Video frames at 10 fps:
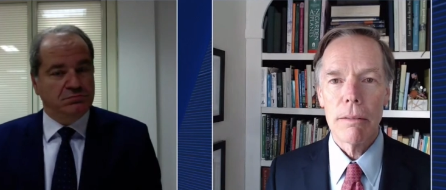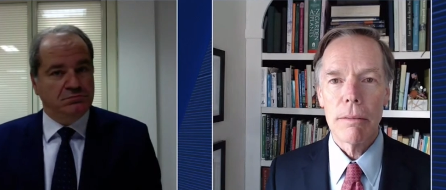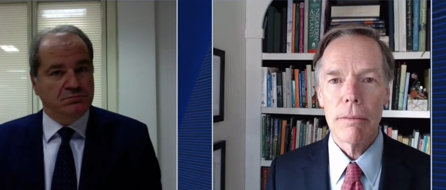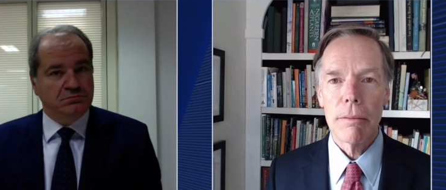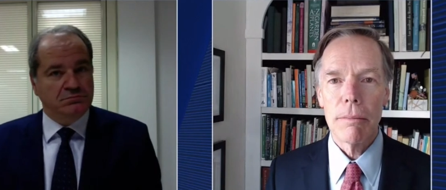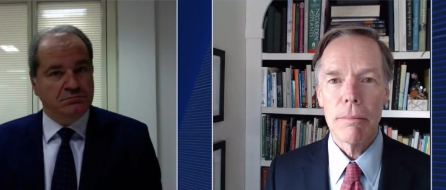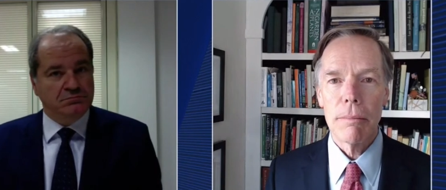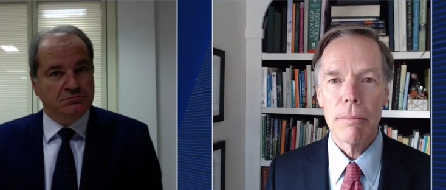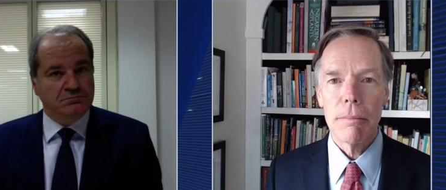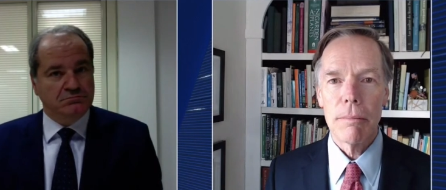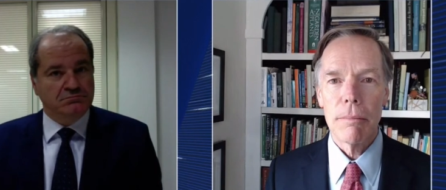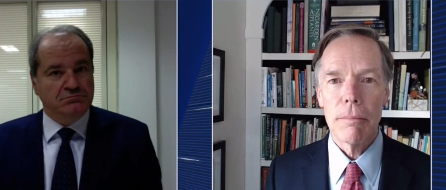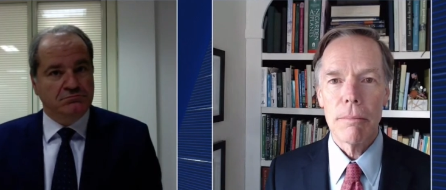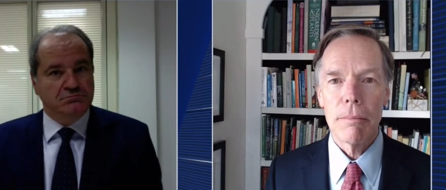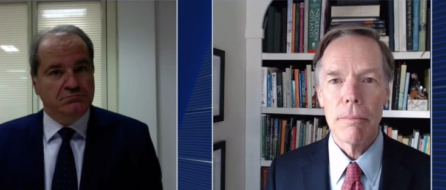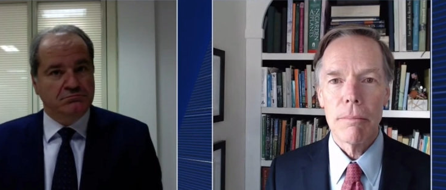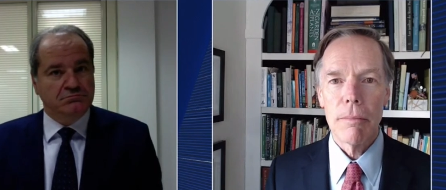(silence)